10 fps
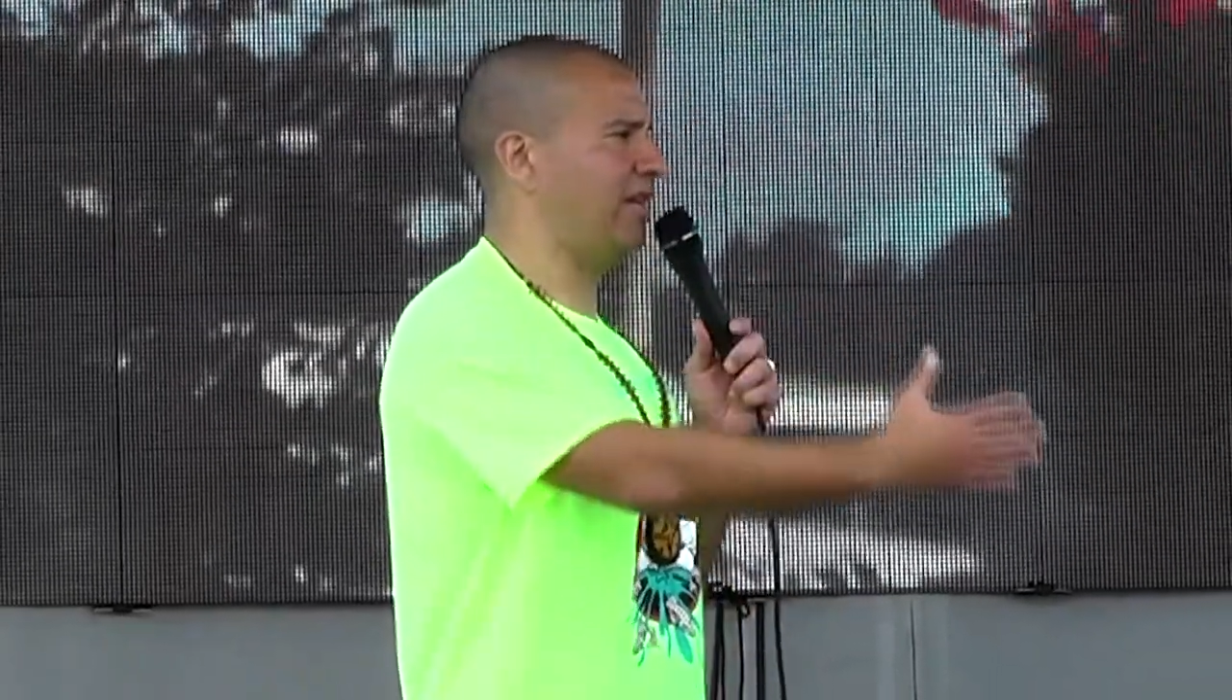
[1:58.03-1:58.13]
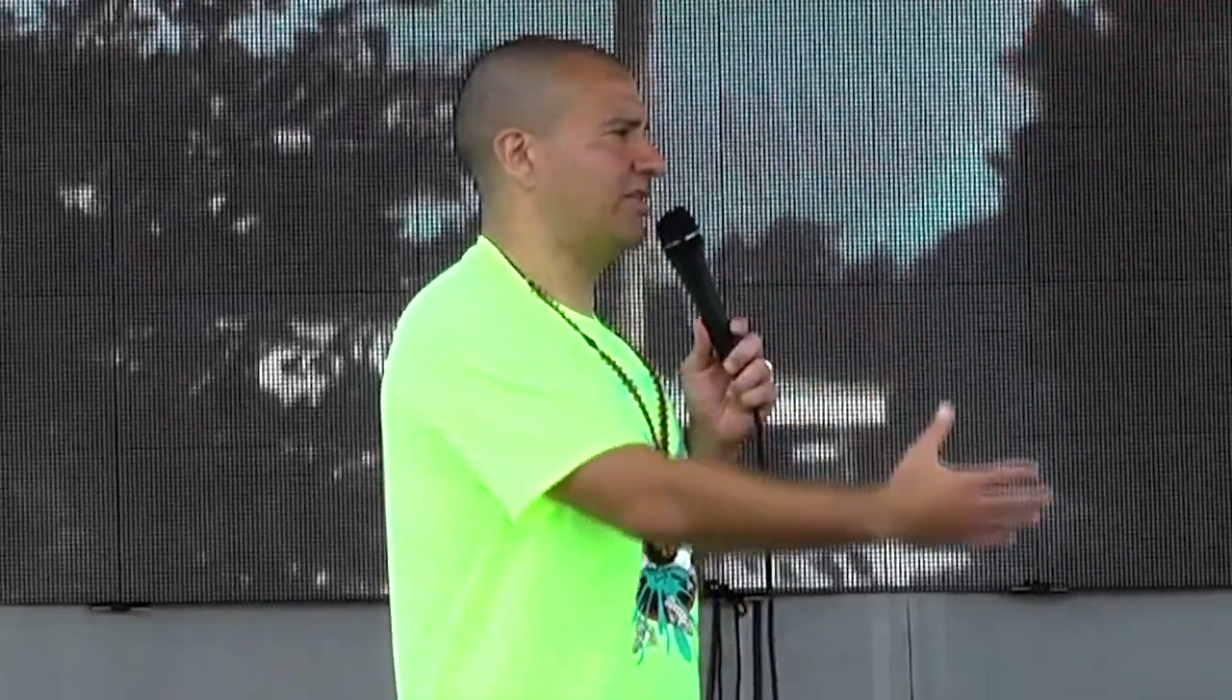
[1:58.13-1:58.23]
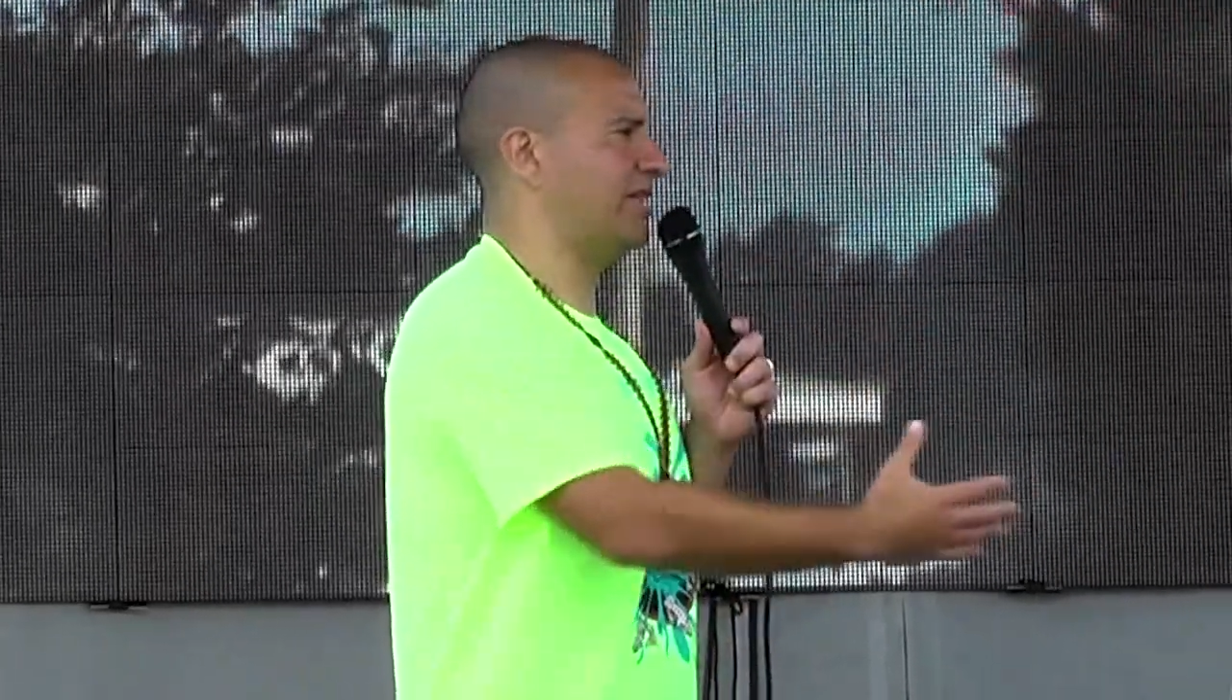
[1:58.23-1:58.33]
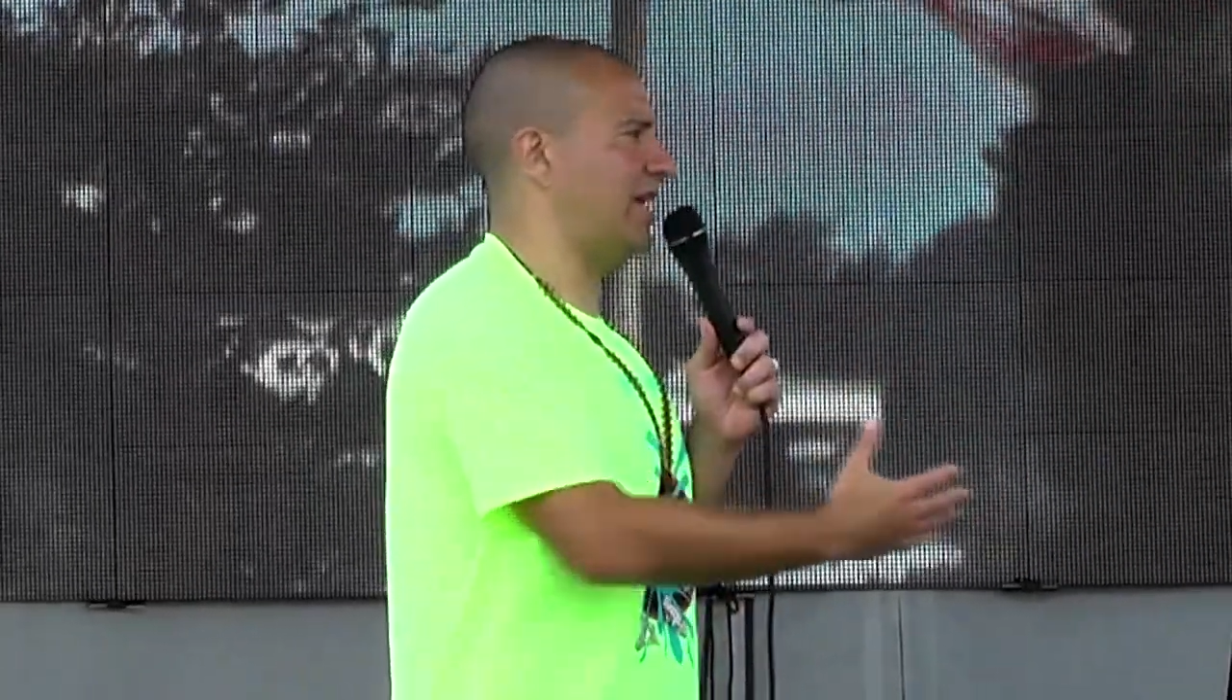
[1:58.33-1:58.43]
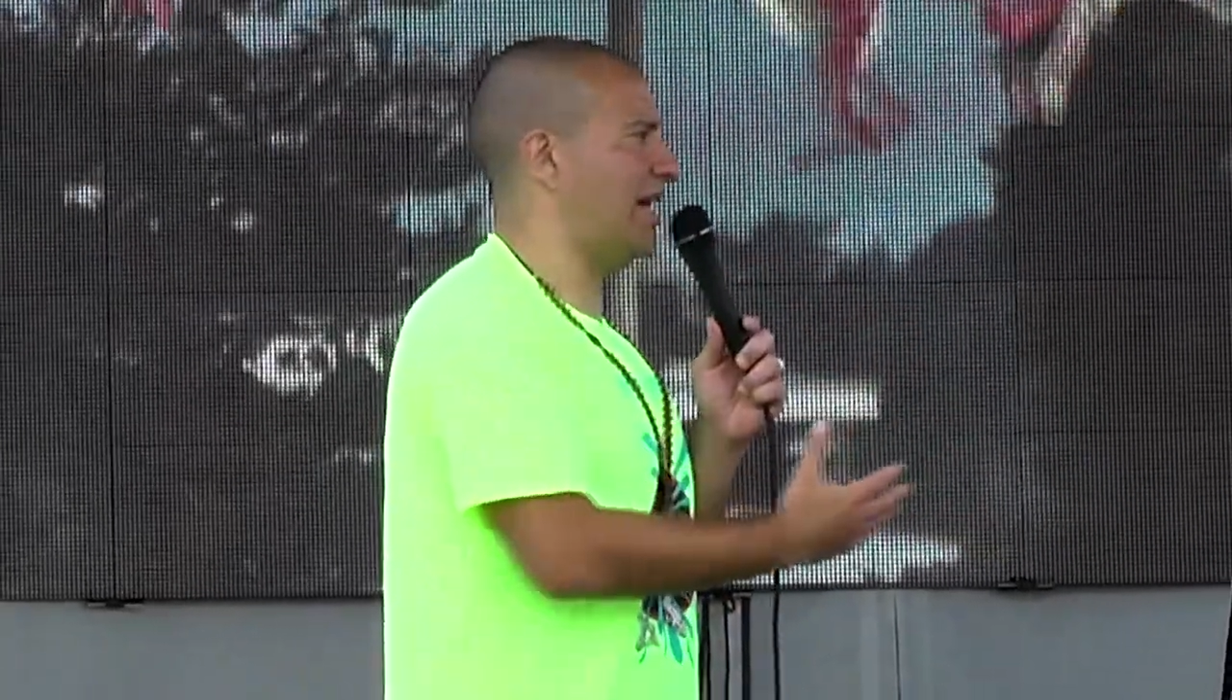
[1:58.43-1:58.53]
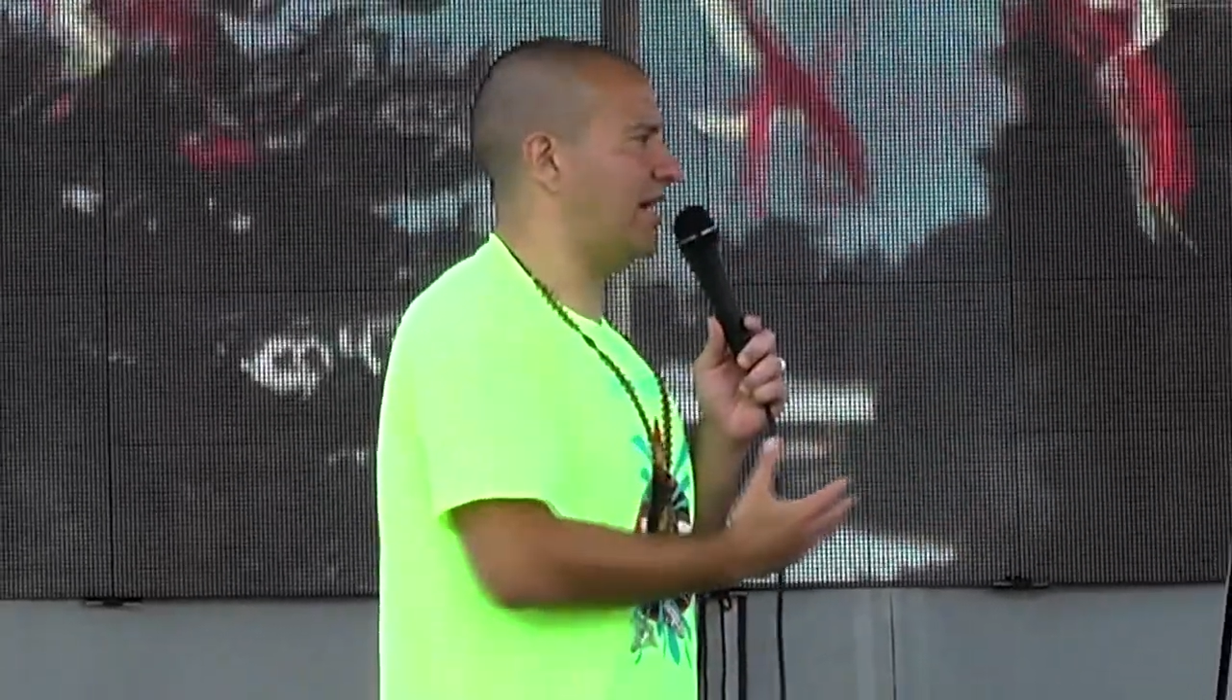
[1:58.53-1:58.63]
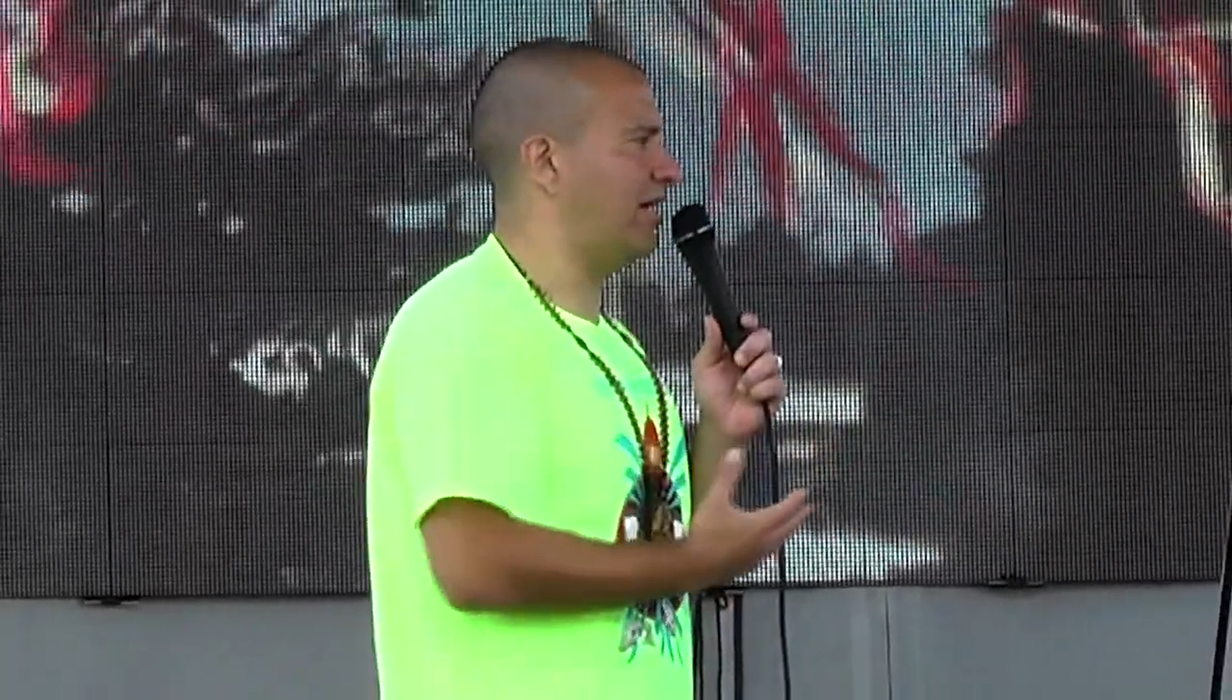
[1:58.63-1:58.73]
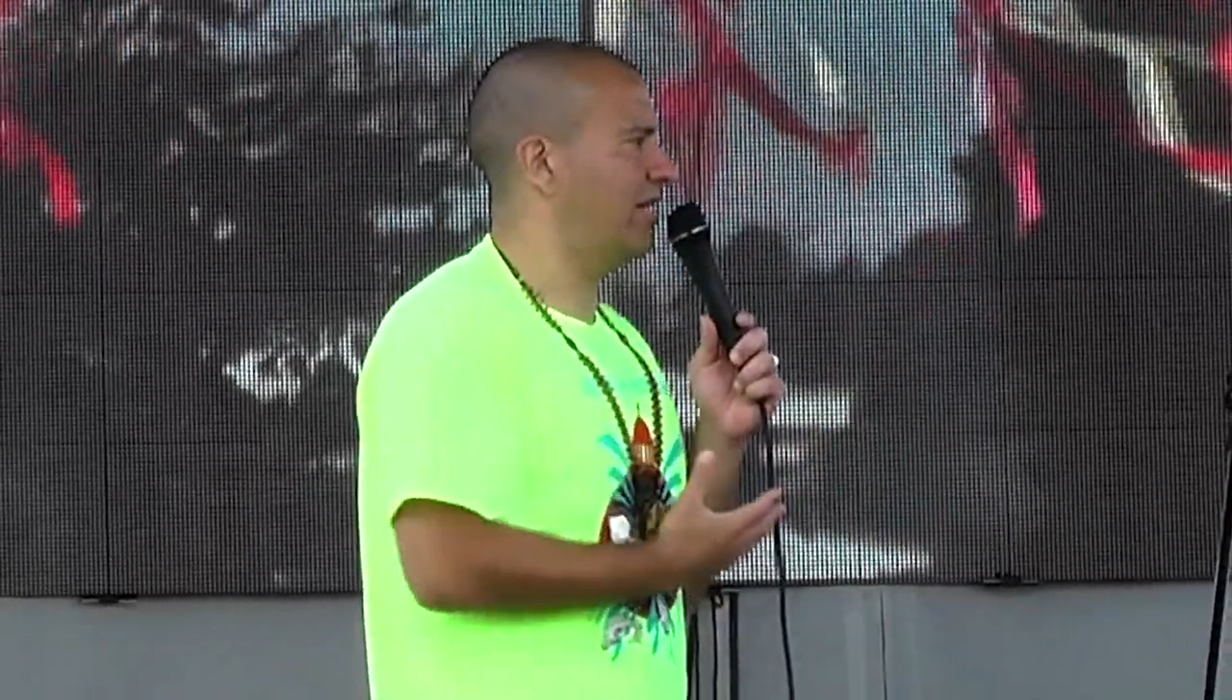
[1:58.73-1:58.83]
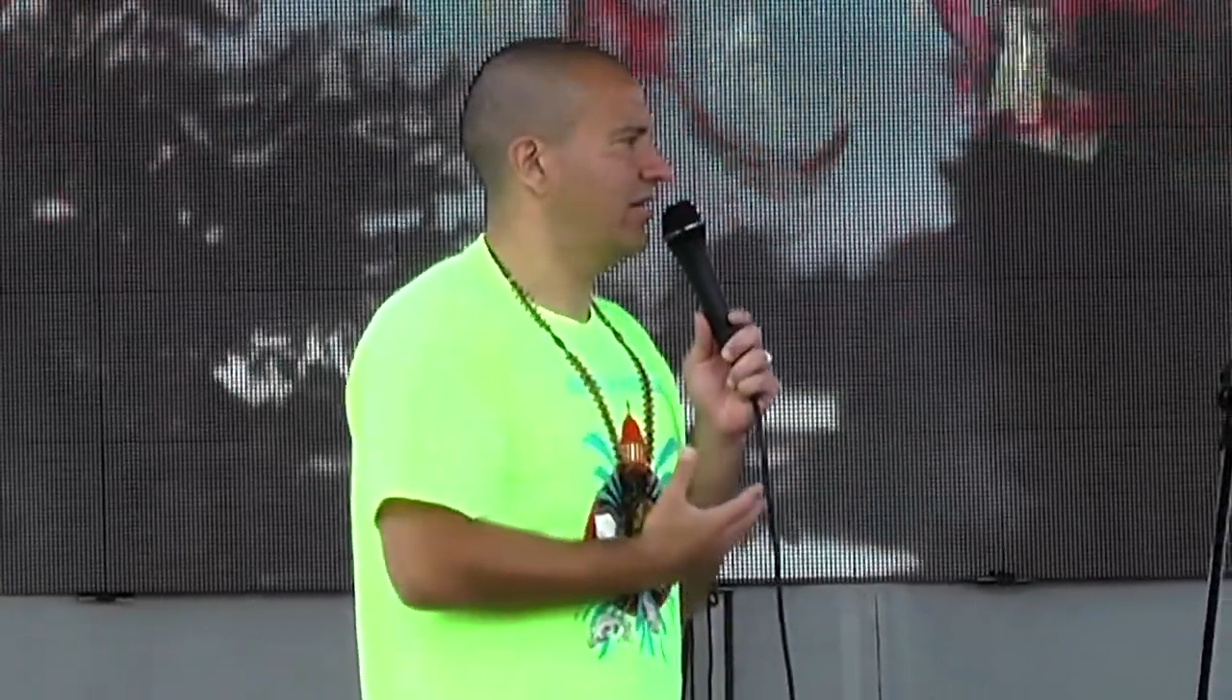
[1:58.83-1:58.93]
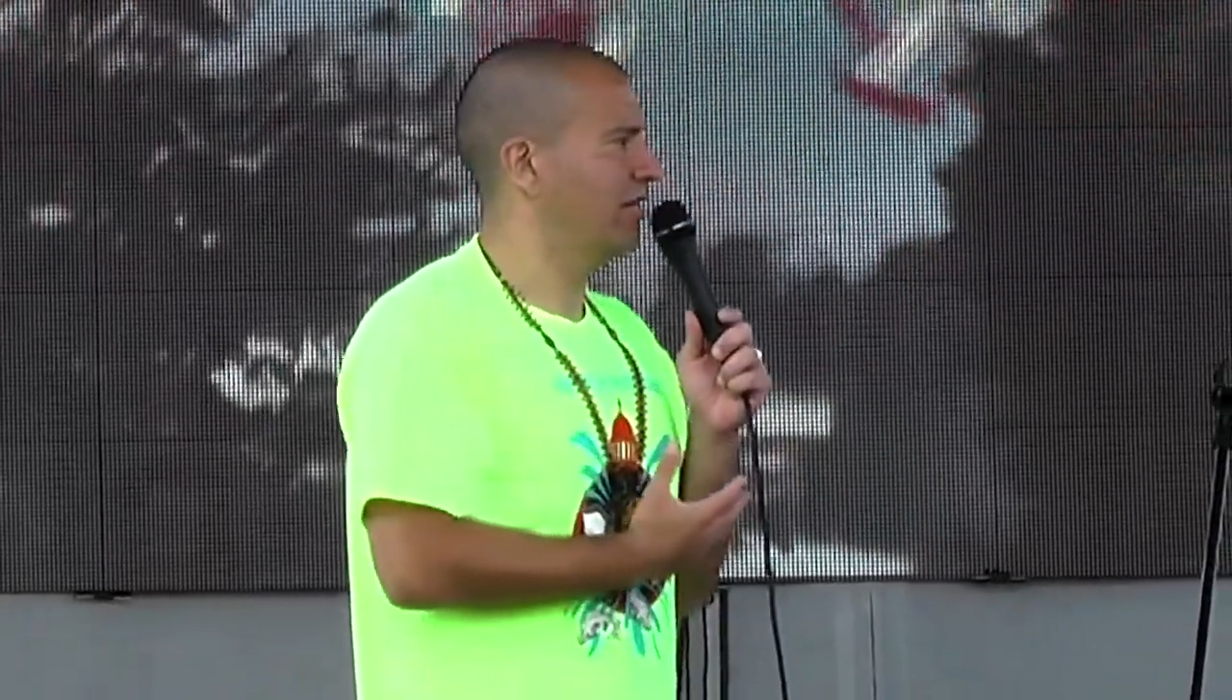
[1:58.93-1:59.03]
here today,